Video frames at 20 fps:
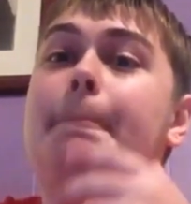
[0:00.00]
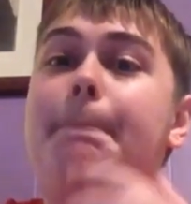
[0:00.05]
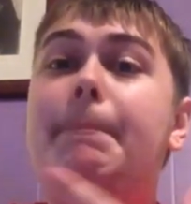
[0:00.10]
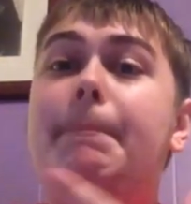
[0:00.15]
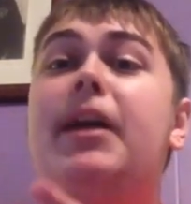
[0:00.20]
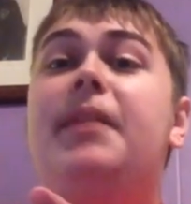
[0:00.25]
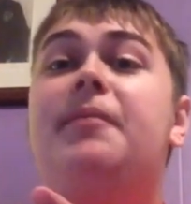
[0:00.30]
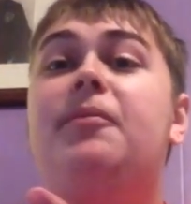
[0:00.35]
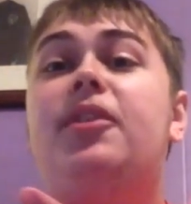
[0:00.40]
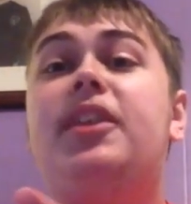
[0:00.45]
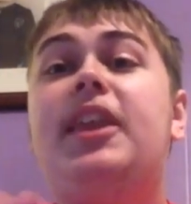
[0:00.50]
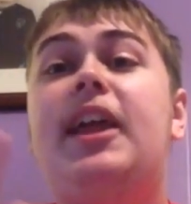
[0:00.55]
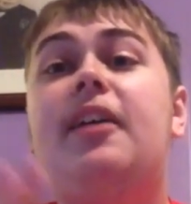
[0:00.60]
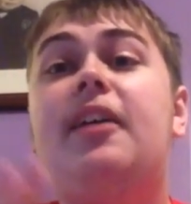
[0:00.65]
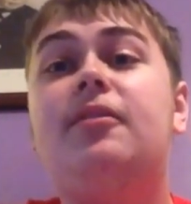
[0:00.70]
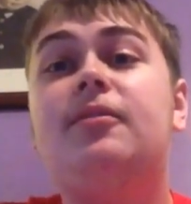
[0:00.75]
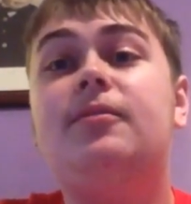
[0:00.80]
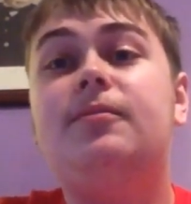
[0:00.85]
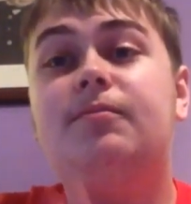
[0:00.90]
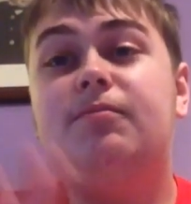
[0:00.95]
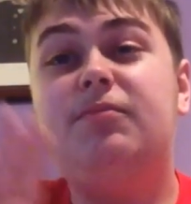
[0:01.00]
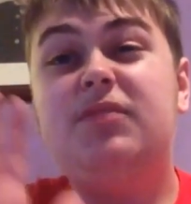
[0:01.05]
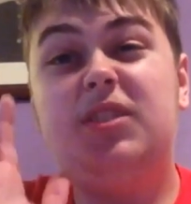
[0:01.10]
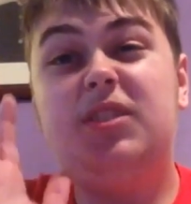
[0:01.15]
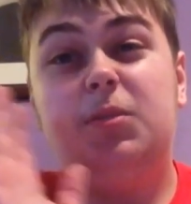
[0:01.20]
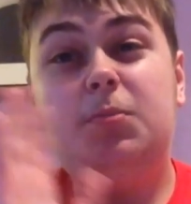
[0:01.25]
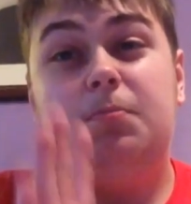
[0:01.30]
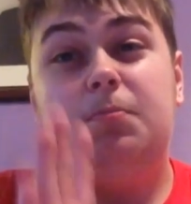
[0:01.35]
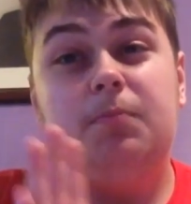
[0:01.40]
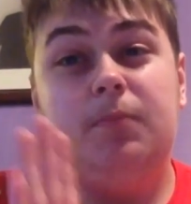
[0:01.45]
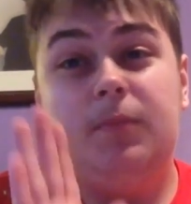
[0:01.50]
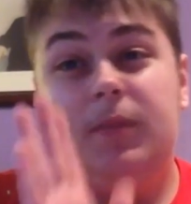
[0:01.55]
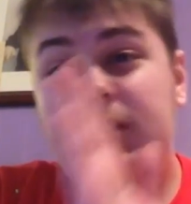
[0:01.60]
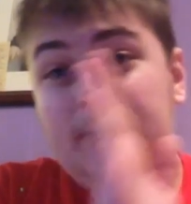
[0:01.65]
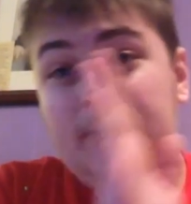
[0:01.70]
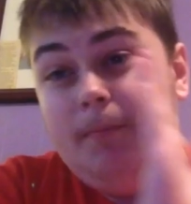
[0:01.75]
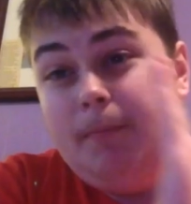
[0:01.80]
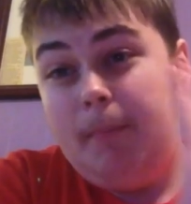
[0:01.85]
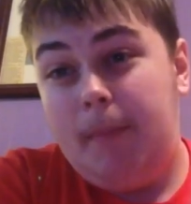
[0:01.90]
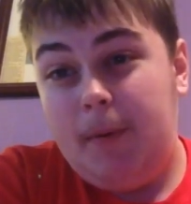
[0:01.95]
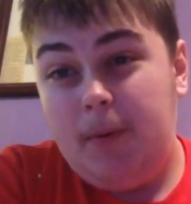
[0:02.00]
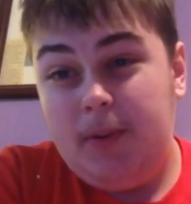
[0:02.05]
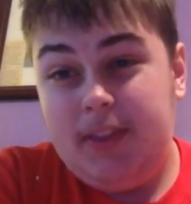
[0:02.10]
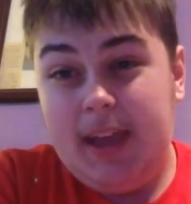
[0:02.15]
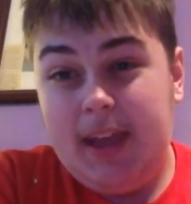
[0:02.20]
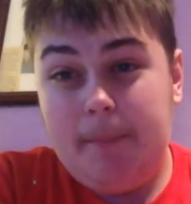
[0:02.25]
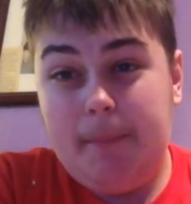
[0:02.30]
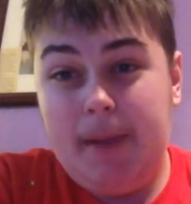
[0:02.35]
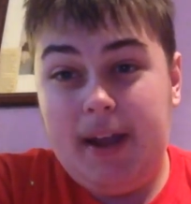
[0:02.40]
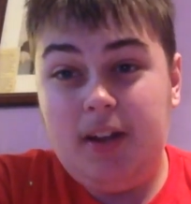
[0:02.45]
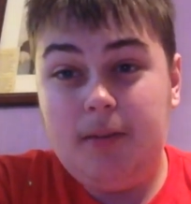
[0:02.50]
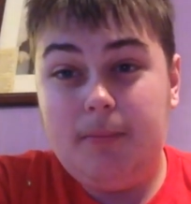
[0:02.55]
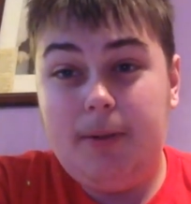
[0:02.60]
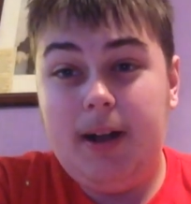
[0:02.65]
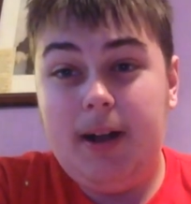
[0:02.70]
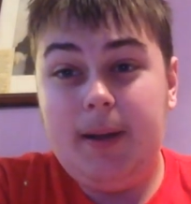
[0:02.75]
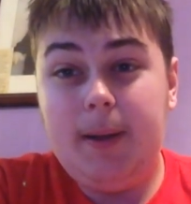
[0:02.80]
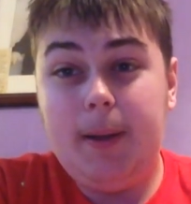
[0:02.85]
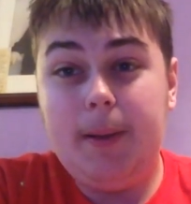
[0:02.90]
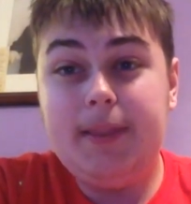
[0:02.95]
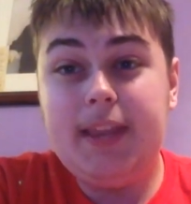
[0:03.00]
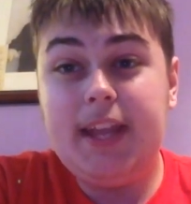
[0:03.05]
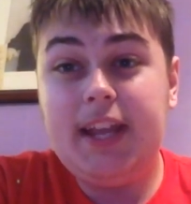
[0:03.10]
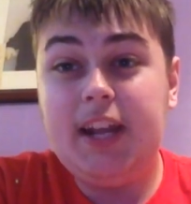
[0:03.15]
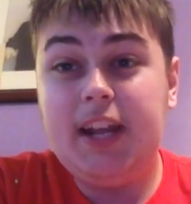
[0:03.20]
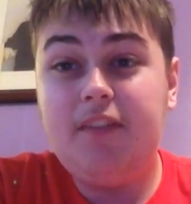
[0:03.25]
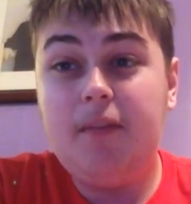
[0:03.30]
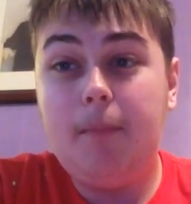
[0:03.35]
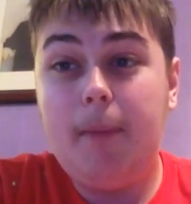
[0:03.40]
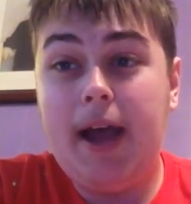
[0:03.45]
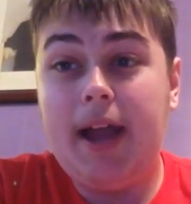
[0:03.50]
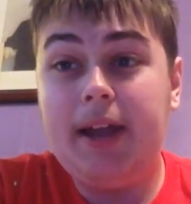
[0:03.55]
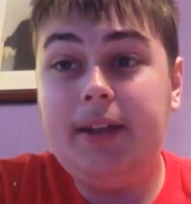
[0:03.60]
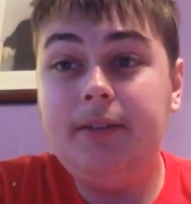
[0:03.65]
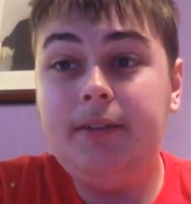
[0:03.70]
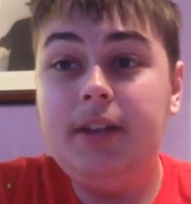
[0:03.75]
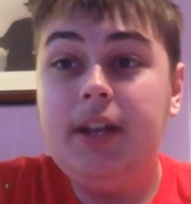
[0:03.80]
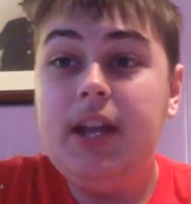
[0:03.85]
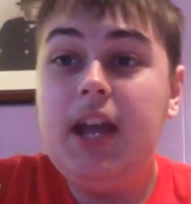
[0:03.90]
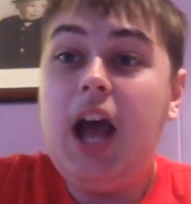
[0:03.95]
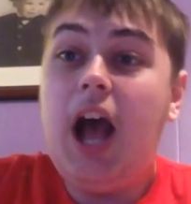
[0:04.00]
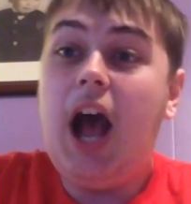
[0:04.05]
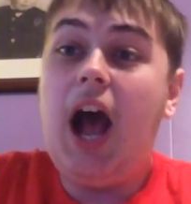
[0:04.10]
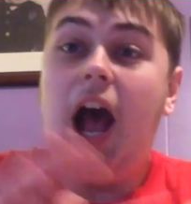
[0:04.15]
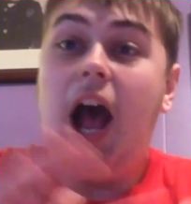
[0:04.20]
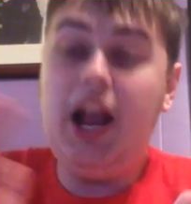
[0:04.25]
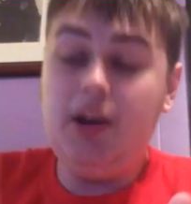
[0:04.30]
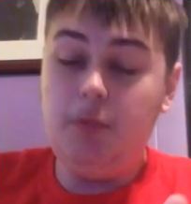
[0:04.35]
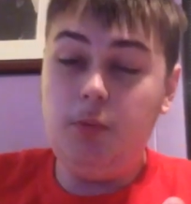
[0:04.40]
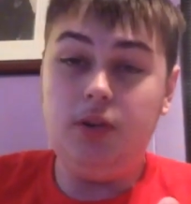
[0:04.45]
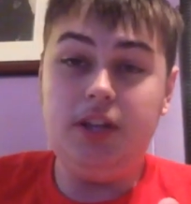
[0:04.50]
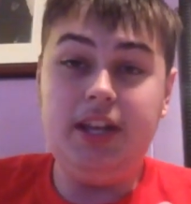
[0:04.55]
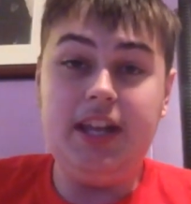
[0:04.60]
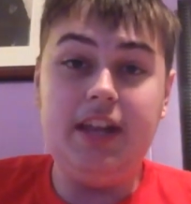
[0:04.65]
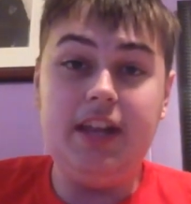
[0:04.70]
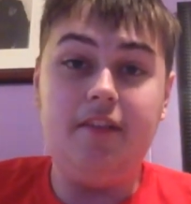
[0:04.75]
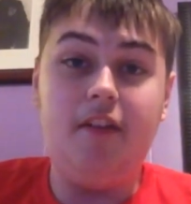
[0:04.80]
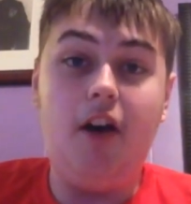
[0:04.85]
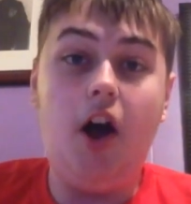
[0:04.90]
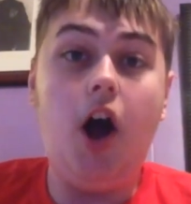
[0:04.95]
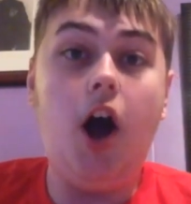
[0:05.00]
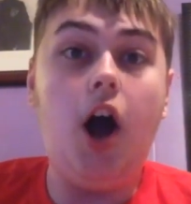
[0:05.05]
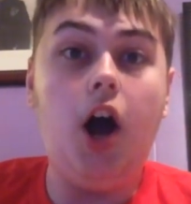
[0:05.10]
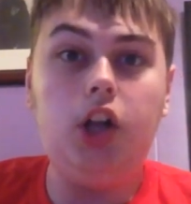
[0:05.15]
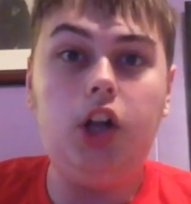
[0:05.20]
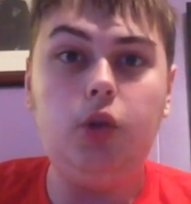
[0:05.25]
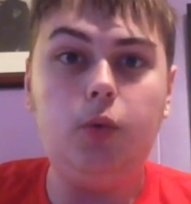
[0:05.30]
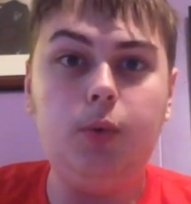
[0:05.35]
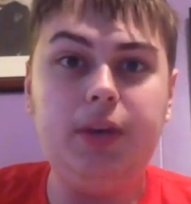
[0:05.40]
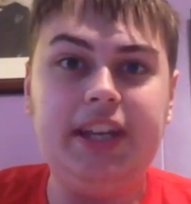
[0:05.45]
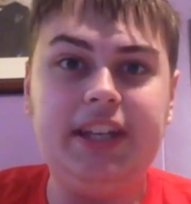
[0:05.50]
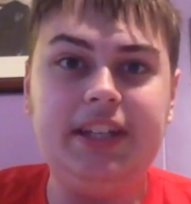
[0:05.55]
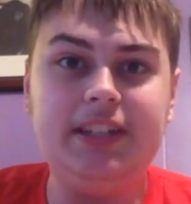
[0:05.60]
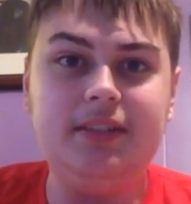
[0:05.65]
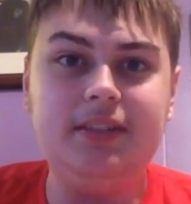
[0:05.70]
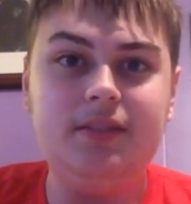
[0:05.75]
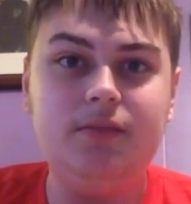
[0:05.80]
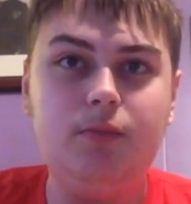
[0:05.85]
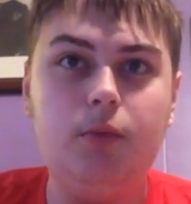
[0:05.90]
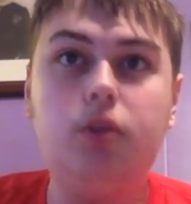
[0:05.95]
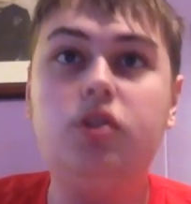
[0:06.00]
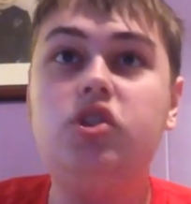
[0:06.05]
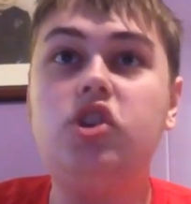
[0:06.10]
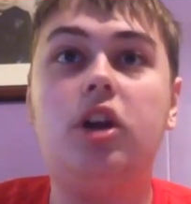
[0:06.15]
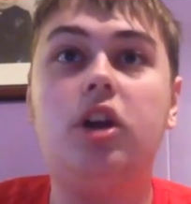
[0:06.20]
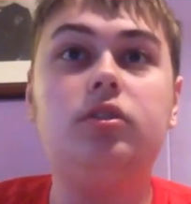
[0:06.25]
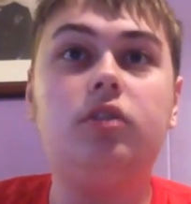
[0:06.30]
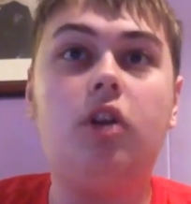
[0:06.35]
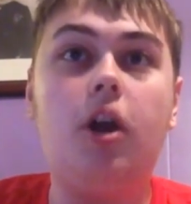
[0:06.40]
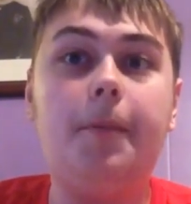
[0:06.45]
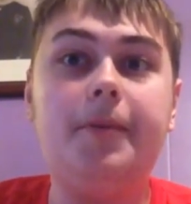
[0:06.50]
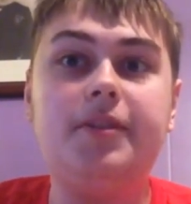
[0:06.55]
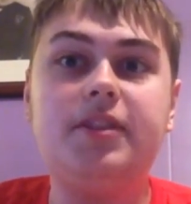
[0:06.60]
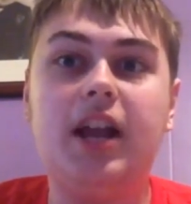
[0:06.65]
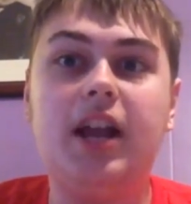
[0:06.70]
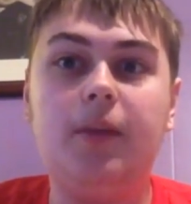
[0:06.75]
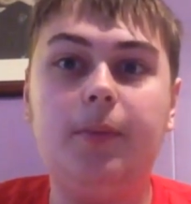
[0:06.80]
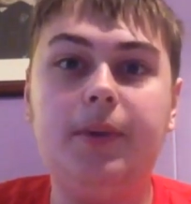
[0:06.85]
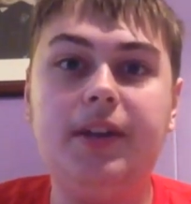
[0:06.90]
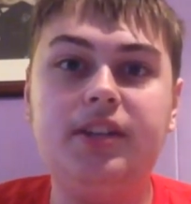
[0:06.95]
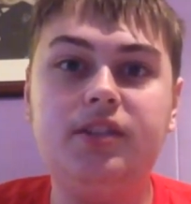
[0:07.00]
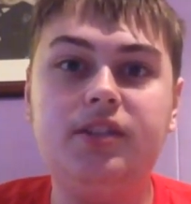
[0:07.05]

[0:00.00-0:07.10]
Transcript: But without with that minor uh, negative of mine, I will give Halloween, well, John Carpenter's Halloween